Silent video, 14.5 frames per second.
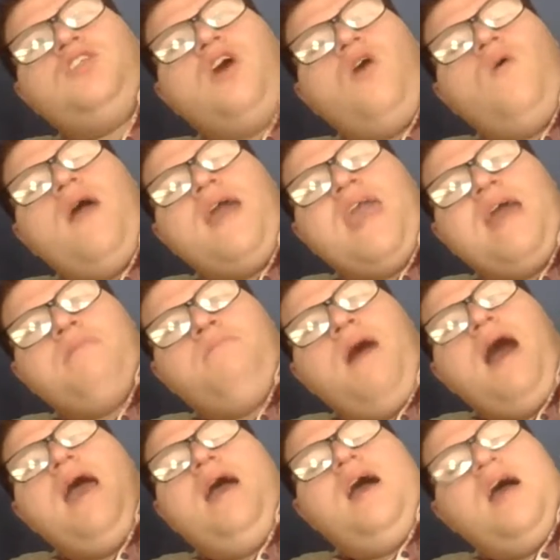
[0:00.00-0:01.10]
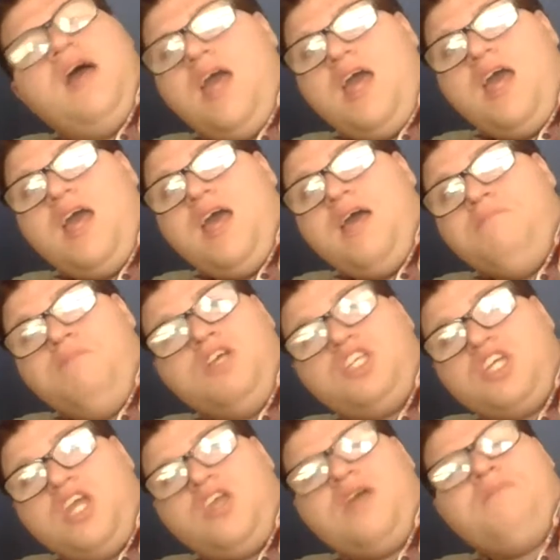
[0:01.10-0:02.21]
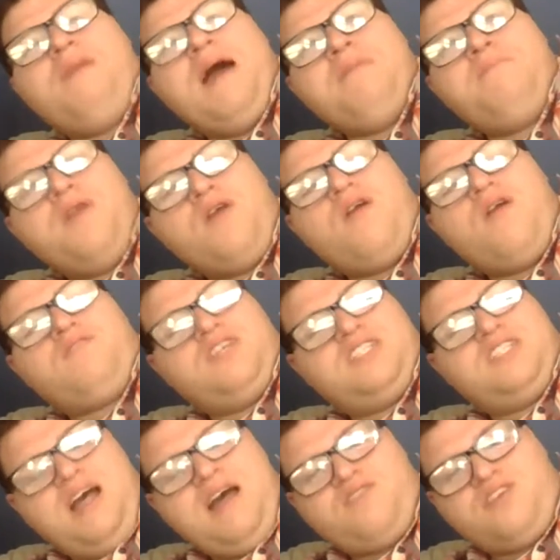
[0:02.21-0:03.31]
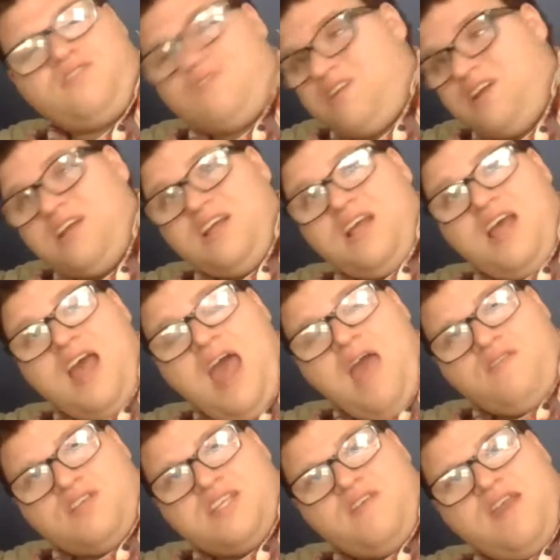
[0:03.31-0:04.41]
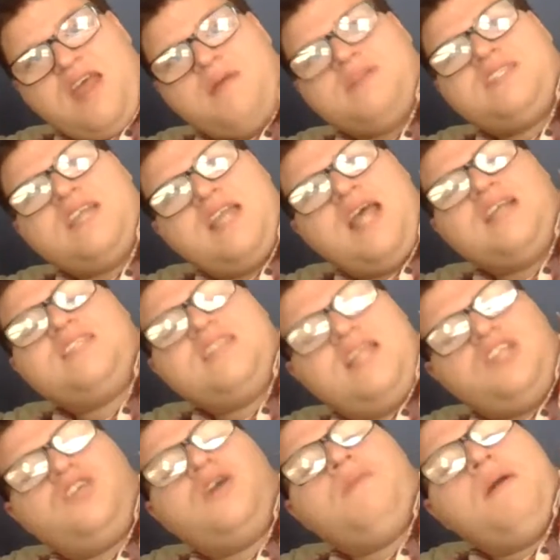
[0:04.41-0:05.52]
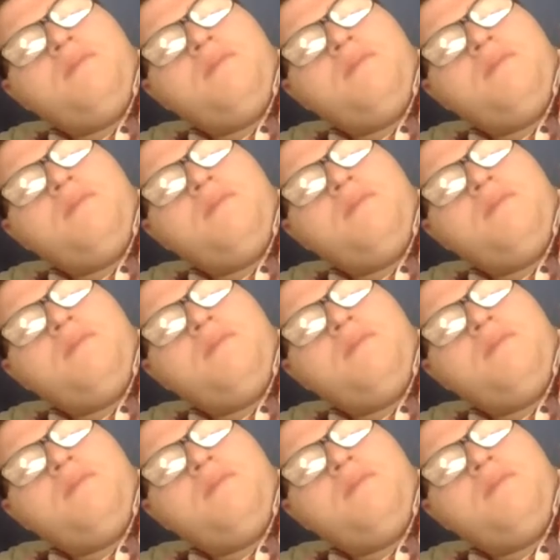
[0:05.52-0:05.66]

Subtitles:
thought, oh, I can't buy it. In Michigan, you can buy beer after 7 a.m. on Sunday. On Sundays, you can buy